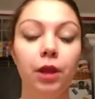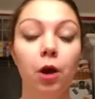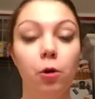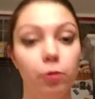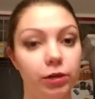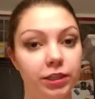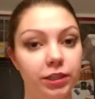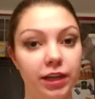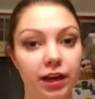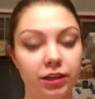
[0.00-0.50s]

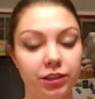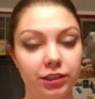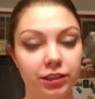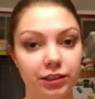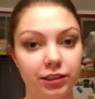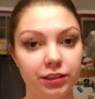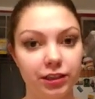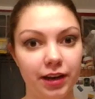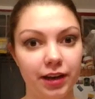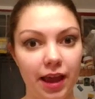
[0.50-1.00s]
which I actually took
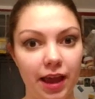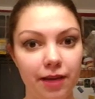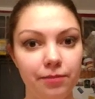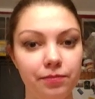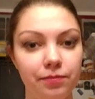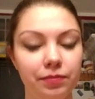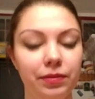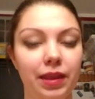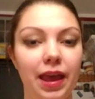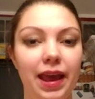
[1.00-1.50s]

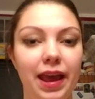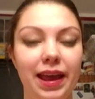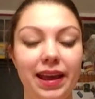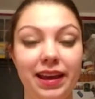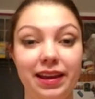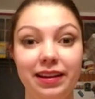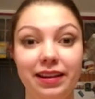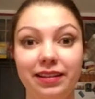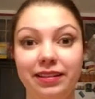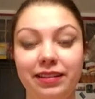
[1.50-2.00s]
today,
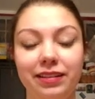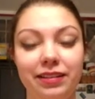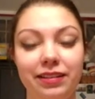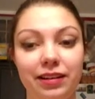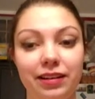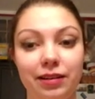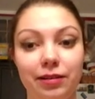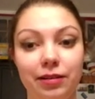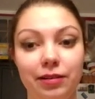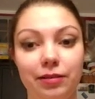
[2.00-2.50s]
and
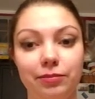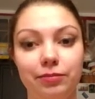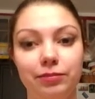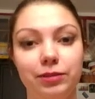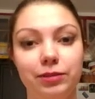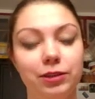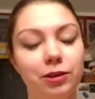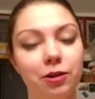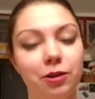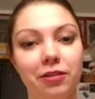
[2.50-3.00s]
I'm
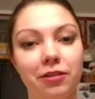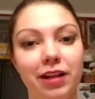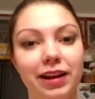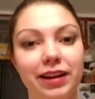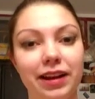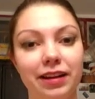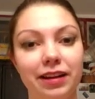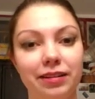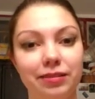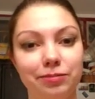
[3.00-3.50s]
so glad
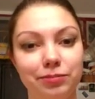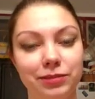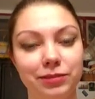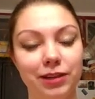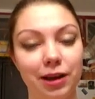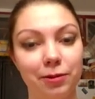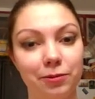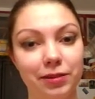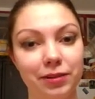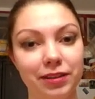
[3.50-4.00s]
I'm
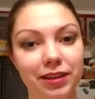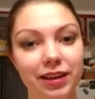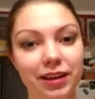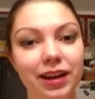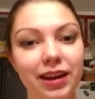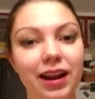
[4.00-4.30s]
done with it.